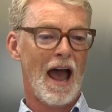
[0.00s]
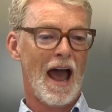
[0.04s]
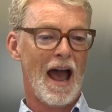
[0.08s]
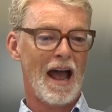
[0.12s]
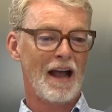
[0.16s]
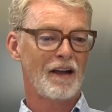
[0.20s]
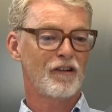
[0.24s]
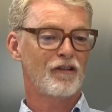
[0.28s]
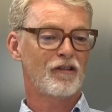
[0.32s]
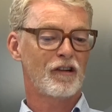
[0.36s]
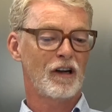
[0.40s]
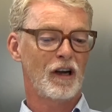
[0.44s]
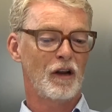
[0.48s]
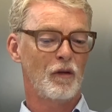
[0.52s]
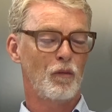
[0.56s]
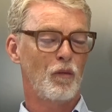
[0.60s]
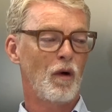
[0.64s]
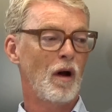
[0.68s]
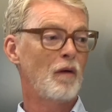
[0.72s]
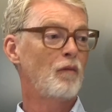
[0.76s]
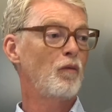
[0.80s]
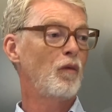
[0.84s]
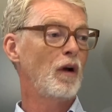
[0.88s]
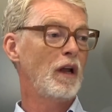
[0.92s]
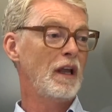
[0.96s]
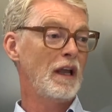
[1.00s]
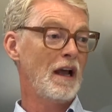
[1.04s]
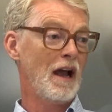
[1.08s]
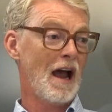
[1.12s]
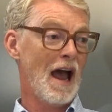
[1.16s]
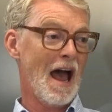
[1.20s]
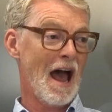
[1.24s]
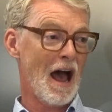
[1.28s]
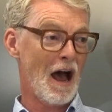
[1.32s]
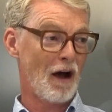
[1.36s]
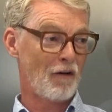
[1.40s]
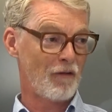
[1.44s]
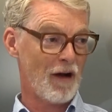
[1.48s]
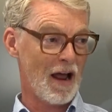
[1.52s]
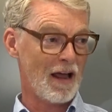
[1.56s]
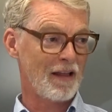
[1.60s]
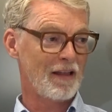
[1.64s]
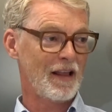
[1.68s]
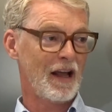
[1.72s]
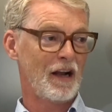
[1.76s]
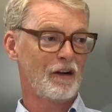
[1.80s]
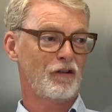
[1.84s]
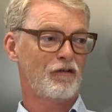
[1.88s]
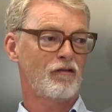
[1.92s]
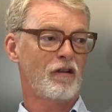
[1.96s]
actually when we are at
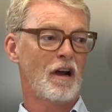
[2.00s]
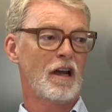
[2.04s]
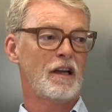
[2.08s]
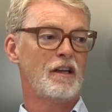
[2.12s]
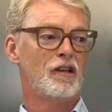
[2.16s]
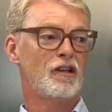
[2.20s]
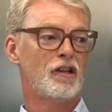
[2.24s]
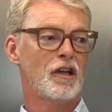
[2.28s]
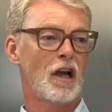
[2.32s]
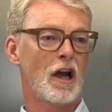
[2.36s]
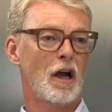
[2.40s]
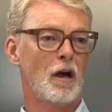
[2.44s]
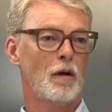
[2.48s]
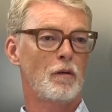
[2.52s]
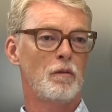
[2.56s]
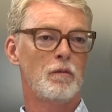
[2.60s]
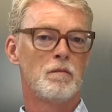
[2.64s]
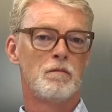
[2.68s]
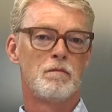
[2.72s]
that trade show,